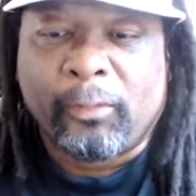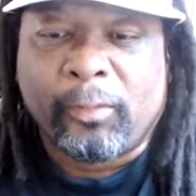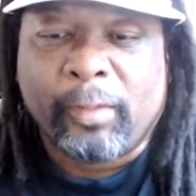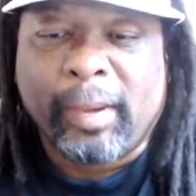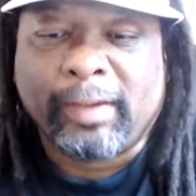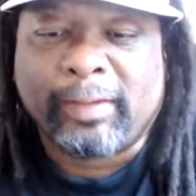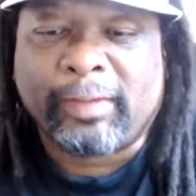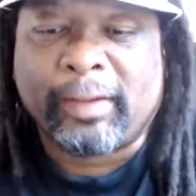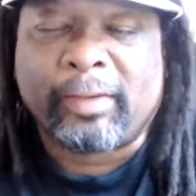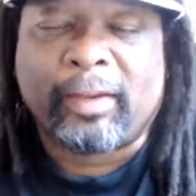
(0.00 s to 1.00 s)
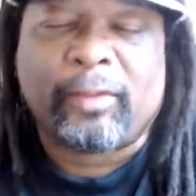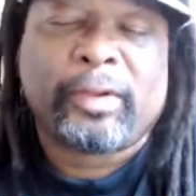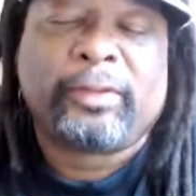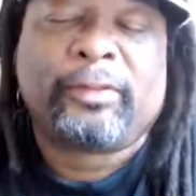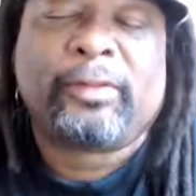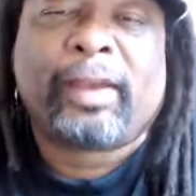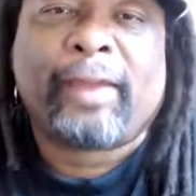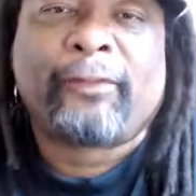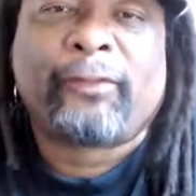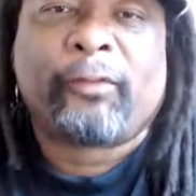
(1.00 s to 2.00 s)
anything that we do in
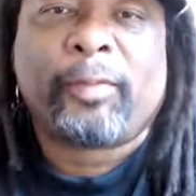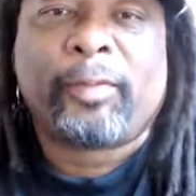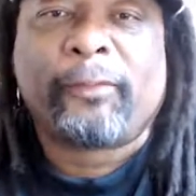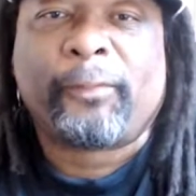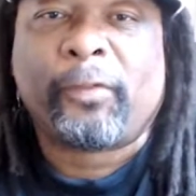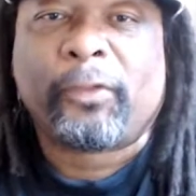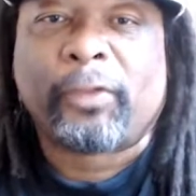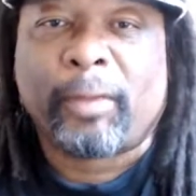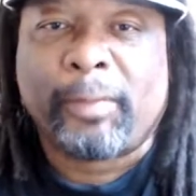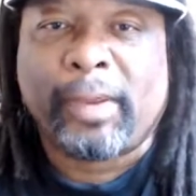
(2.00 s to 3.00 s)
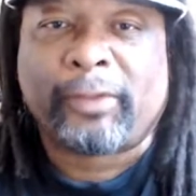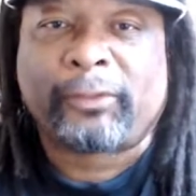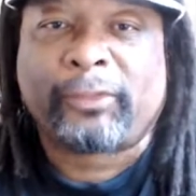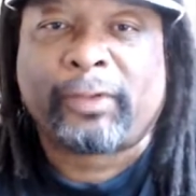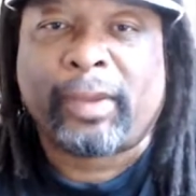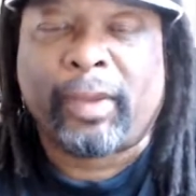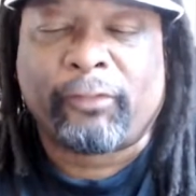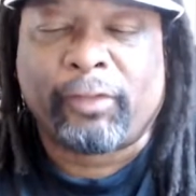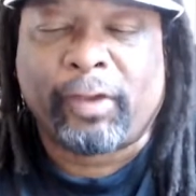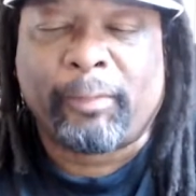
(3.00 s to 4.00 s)
life, if we put forth our best
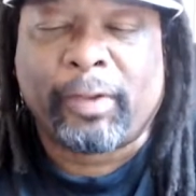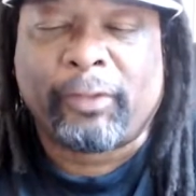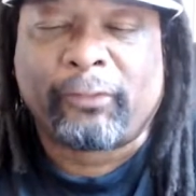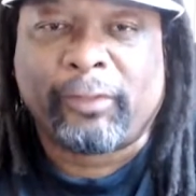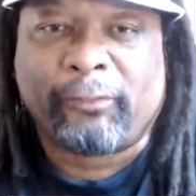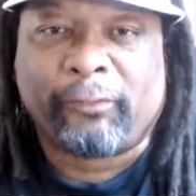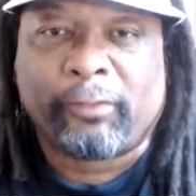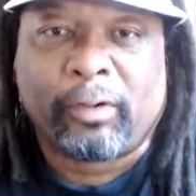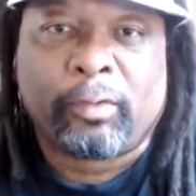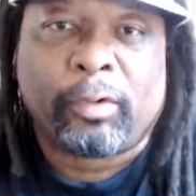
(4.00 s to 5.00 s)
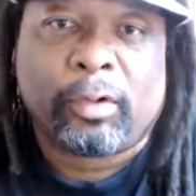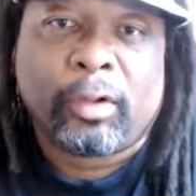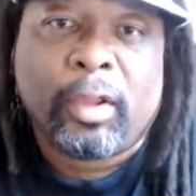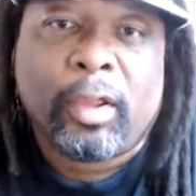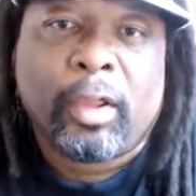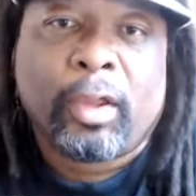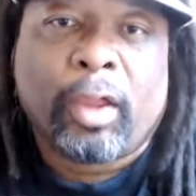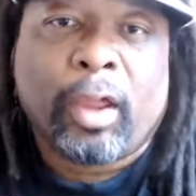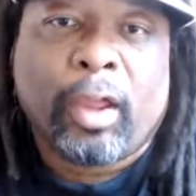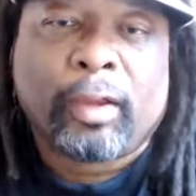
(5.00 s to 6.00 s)
effort, our best foot forward,
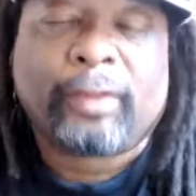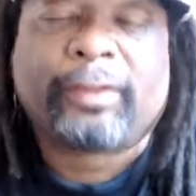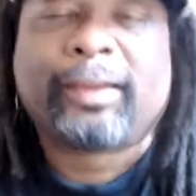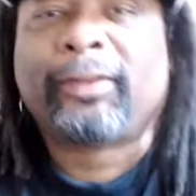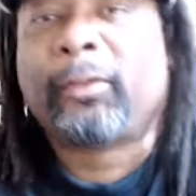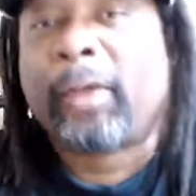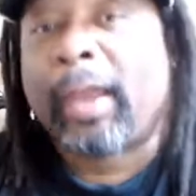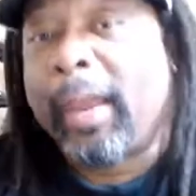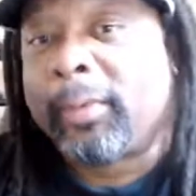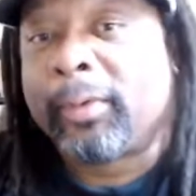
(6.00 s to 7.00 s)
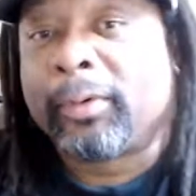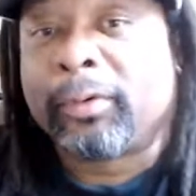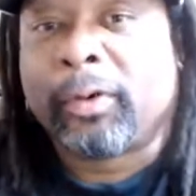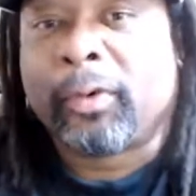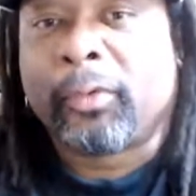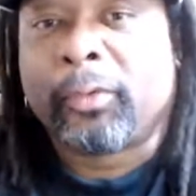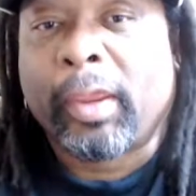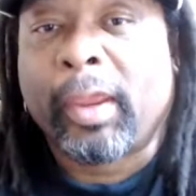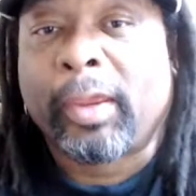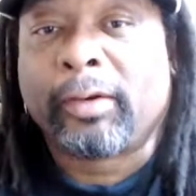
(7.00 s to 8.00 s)
good things will happen,
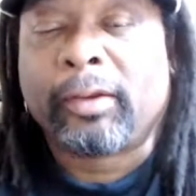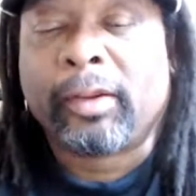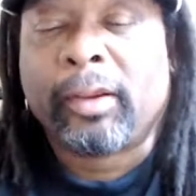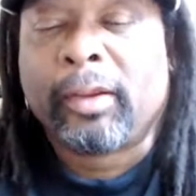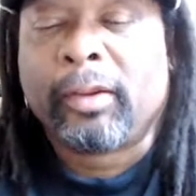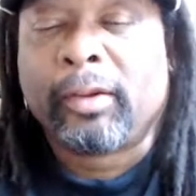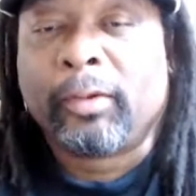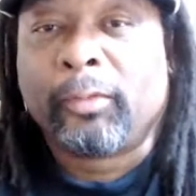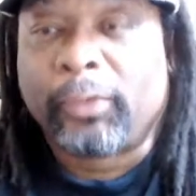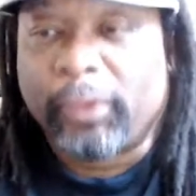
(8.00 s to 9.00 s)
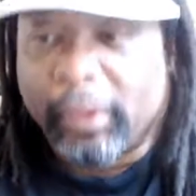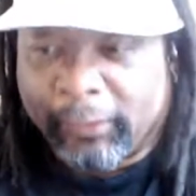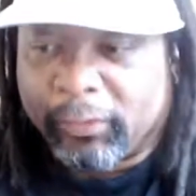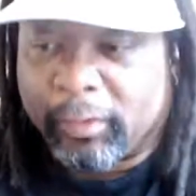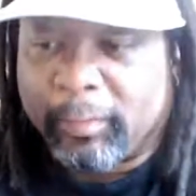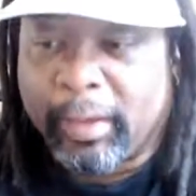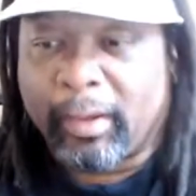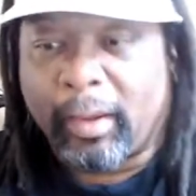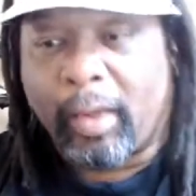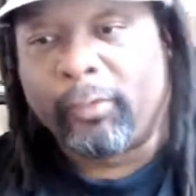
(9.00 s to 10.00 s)
And with the left to
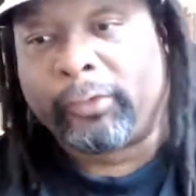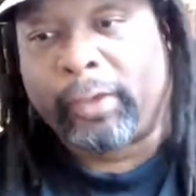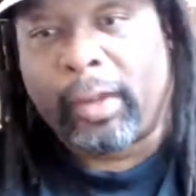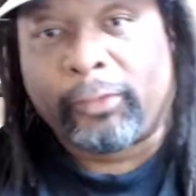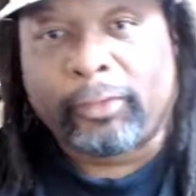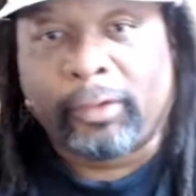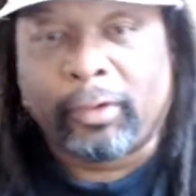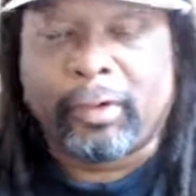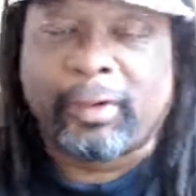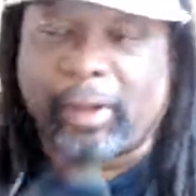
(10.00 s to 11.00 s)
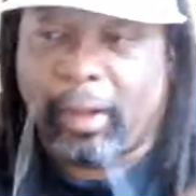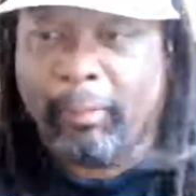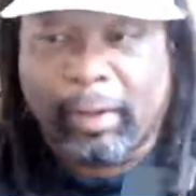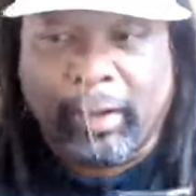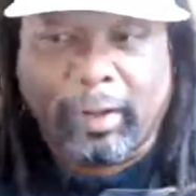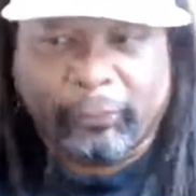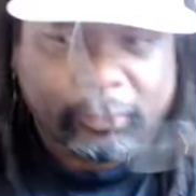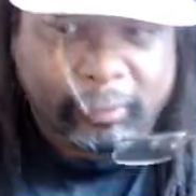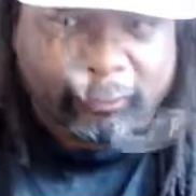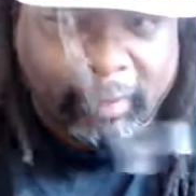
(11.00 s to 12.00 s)
Omega, I want you guys to know, and yeah, I have my glasses
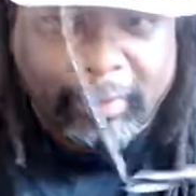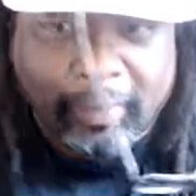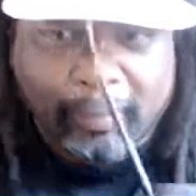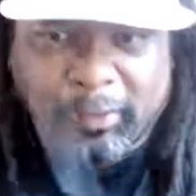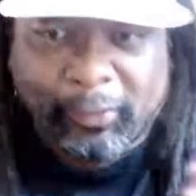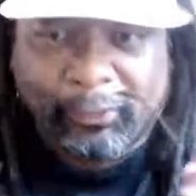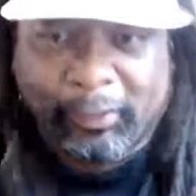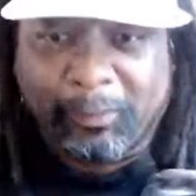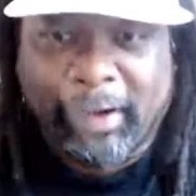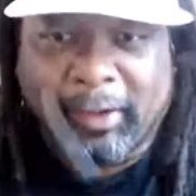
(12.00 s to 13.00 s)
off right now because I'm not